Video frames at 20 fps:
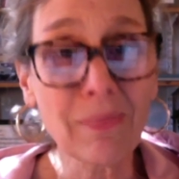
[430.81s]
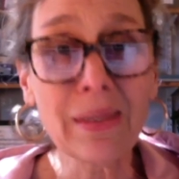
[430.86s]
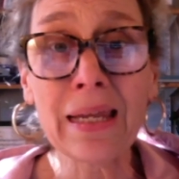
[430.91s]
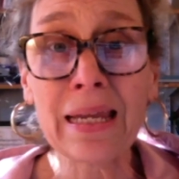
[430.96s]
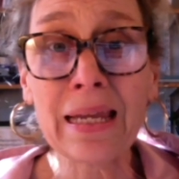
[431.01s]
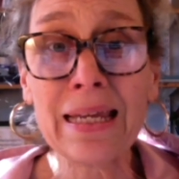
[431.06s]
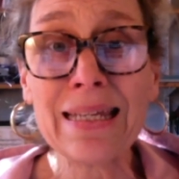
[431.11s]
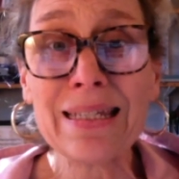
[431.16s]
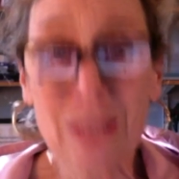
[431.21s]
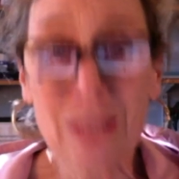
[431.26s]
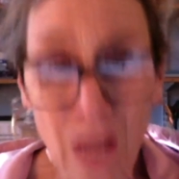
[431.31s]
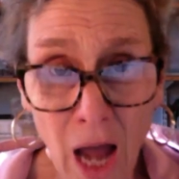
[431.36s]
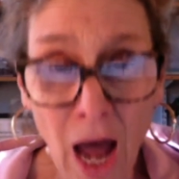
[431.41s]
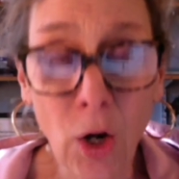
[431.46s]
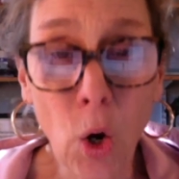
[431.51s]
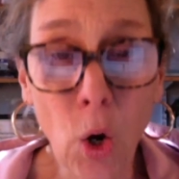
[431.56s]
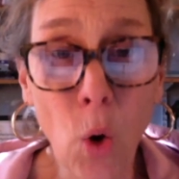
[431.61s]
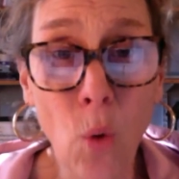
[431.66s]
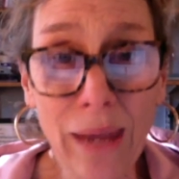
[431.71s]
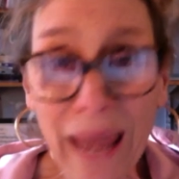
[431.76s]
is
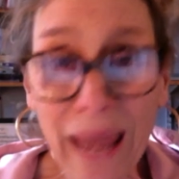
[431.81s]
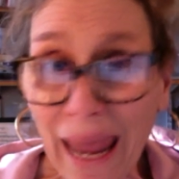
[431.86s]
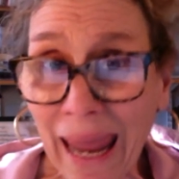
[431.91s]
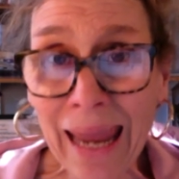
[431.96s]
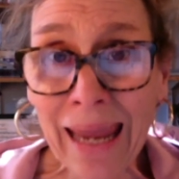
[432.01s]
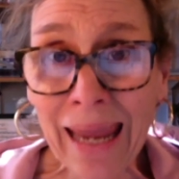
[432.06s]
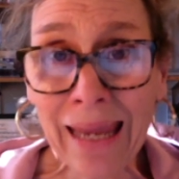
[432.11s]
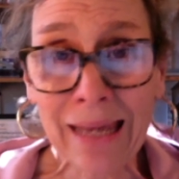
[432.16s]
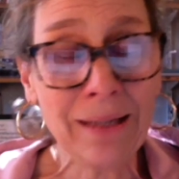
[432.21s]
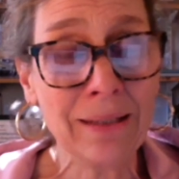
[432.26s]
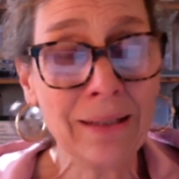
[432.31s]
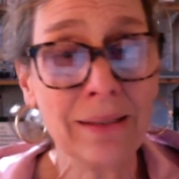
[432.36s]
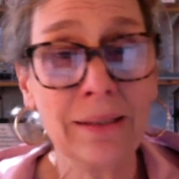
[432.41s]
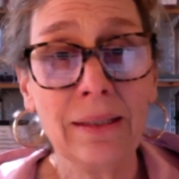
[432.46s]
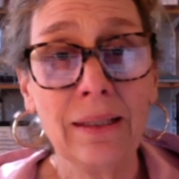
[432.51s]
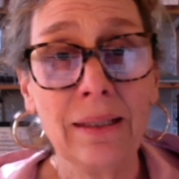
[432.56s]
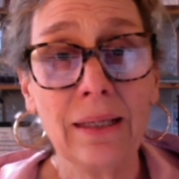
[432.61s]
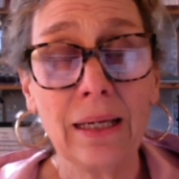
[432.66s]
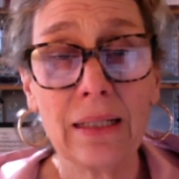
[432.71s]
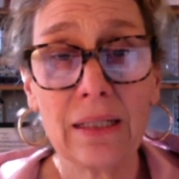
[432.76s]
not okay.
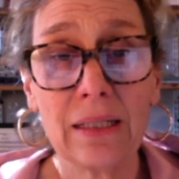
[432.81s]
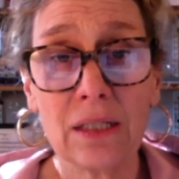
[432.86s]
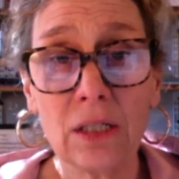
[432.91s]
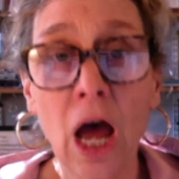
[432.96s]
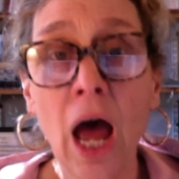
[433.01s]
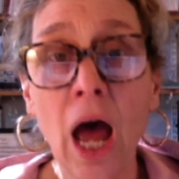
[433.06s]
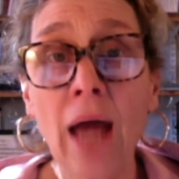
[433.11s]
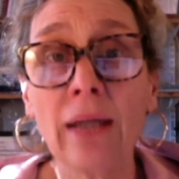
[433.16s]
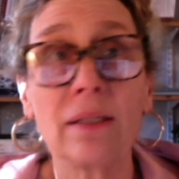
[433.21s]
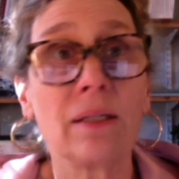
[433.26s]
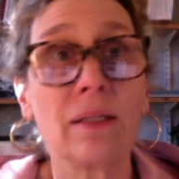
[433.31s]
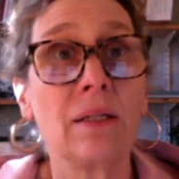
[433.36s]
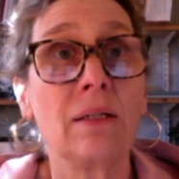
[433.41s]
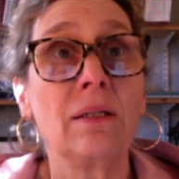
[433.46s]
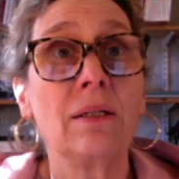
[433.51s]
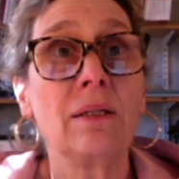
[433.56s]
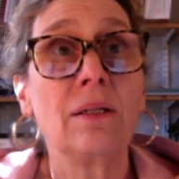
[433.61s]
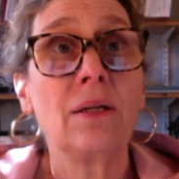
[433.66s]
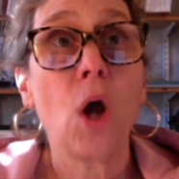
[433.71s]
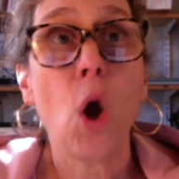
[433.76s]
It's not
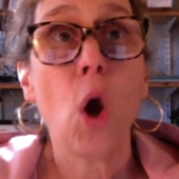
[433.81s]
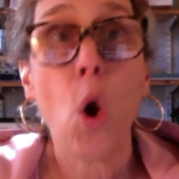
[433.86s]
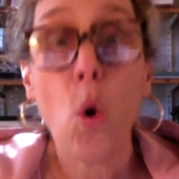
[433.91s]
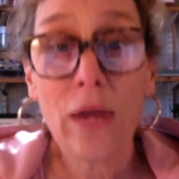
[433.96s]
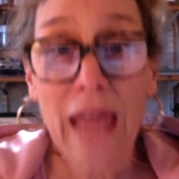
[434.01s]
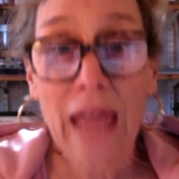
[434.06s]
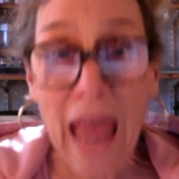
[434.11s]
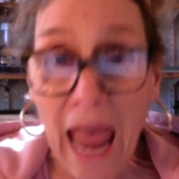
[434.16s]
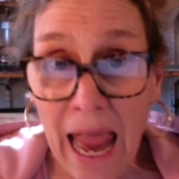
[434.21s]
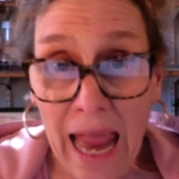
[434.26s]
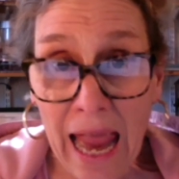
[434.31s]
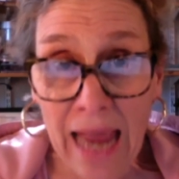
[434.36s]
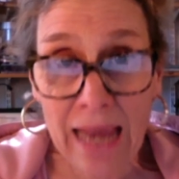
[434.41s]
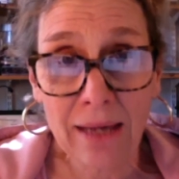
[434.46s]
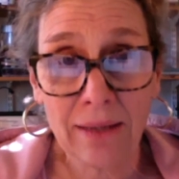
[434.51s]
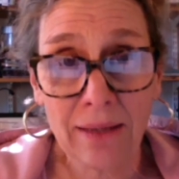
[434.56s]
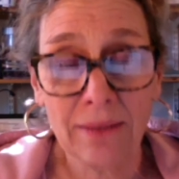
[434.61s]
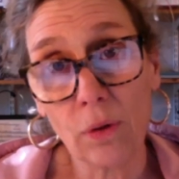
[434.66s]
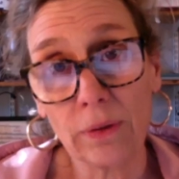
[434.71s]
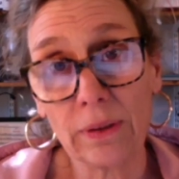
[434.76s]

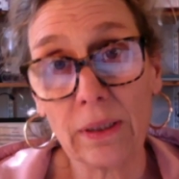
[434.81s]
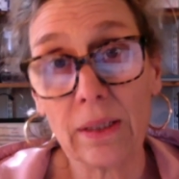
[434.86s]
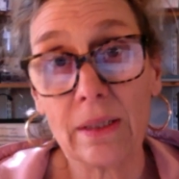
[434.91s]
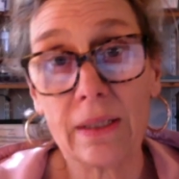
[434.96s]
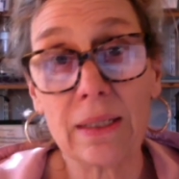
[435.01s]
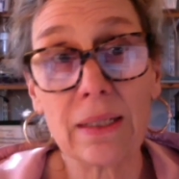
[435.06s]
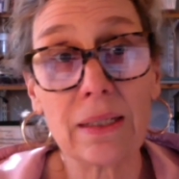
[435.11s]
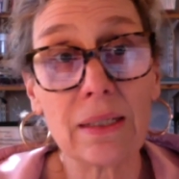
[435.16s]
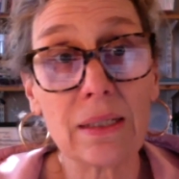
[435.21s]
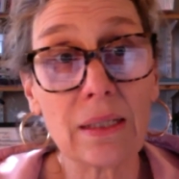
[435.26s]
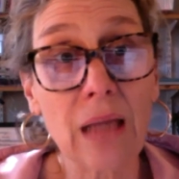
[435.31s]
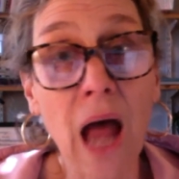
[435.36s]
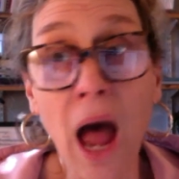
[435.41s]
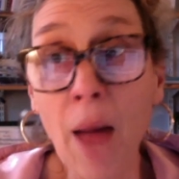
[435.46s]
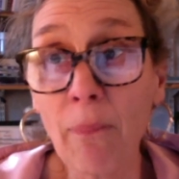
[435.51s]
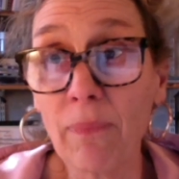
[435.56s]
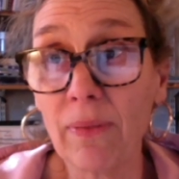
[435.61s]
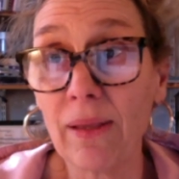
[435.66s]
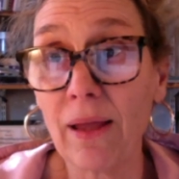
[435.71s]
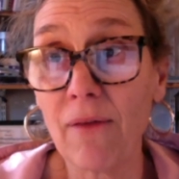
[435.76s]
okay.
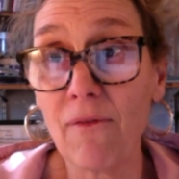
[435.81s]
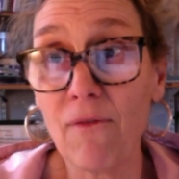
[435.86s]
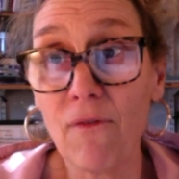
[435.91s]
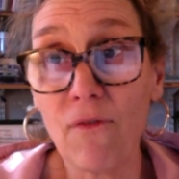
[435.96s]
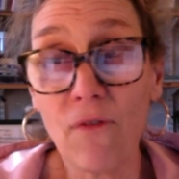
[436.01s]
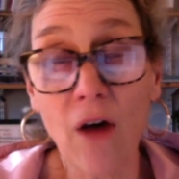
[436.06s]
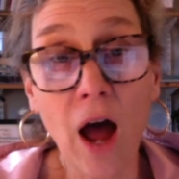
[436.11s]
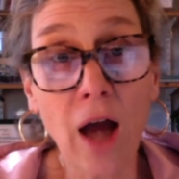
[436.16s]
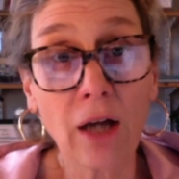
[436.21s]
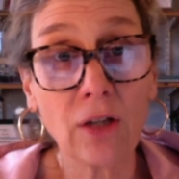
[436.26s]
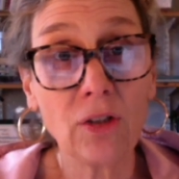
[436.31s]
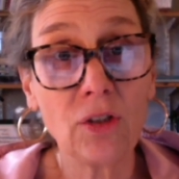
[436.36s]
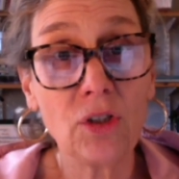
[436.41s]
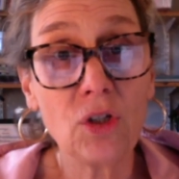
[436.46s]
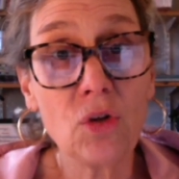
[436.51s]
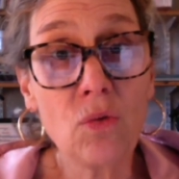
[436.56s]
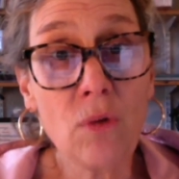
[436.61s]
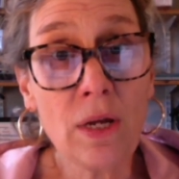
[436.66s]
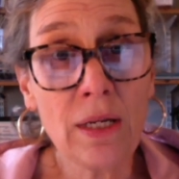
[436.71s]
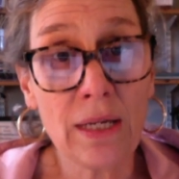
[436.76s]
Stop the
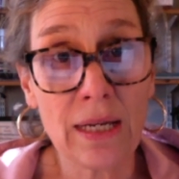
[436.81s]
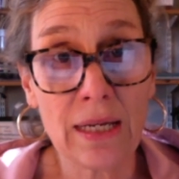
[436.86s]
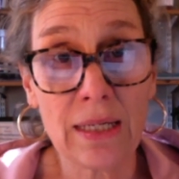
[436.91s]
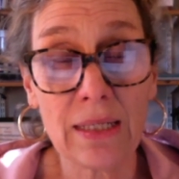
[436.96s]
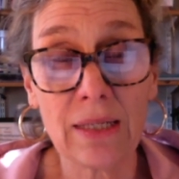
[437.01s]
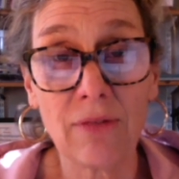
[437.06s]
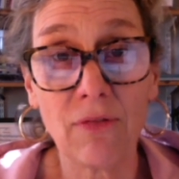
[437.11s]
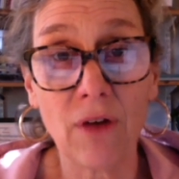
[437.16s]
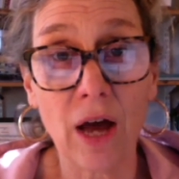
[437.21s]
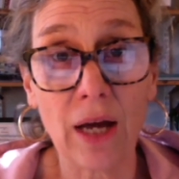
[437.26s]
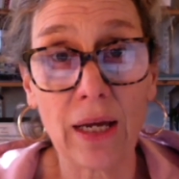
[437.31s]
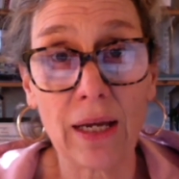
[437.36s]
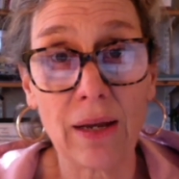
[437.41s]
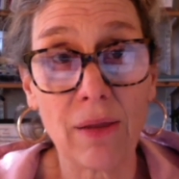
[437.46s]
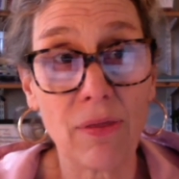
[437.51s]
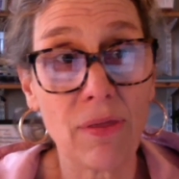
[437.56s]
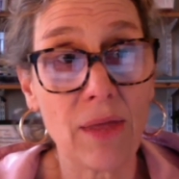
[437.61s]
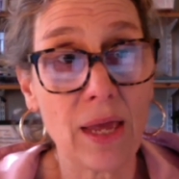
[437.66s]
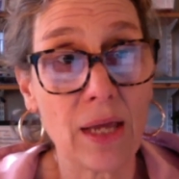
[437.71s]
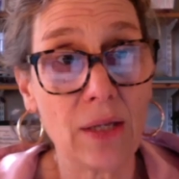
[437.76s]
doing these
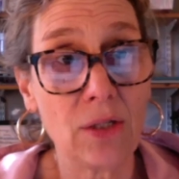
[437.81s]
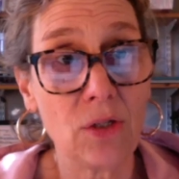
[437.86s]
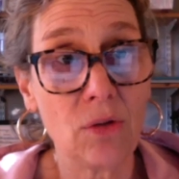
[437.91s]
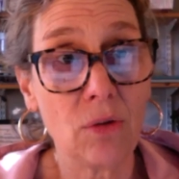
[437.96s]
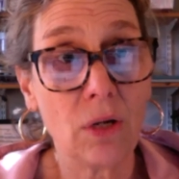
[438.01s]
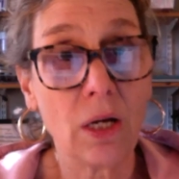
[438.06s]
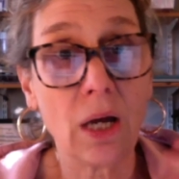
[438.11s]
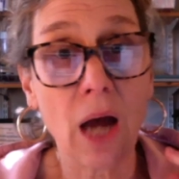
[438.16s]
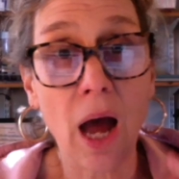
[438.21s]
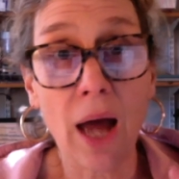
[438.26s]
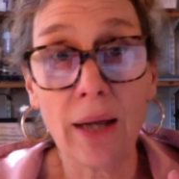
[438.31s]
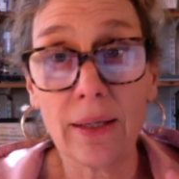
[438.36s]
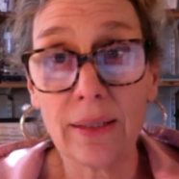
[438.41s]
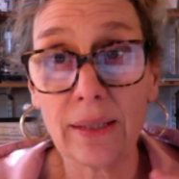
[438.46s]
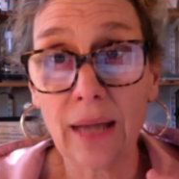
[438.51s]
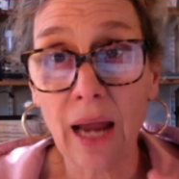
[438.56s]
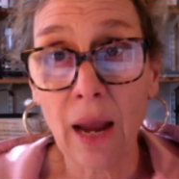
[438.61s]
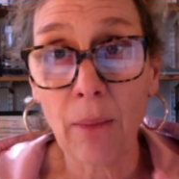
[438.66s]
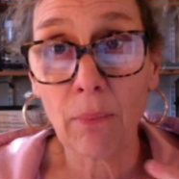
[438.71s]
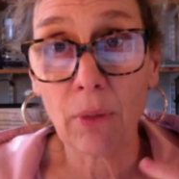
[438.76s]
things, you
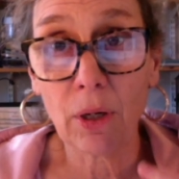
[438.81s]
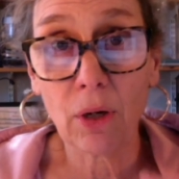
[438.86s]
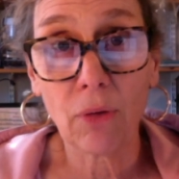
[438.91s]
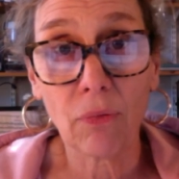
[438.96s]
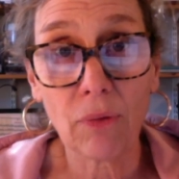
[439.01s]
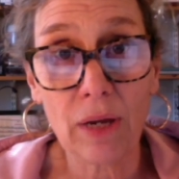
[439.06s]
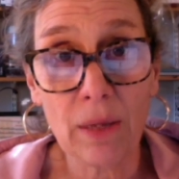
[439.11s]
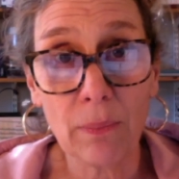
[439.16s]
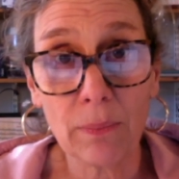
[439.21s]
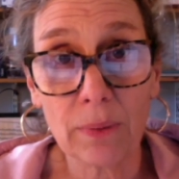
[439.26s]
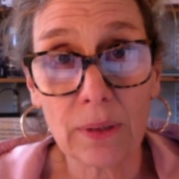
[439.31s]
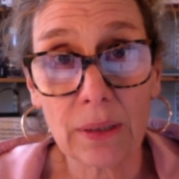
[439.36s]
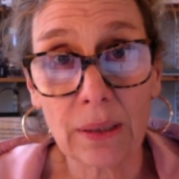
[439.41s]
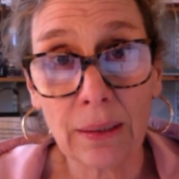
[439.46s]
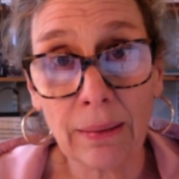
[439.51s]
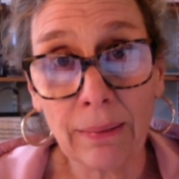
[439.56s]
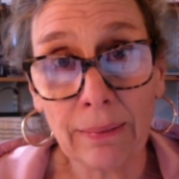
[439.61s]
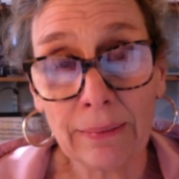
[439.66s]
goddamn creeps.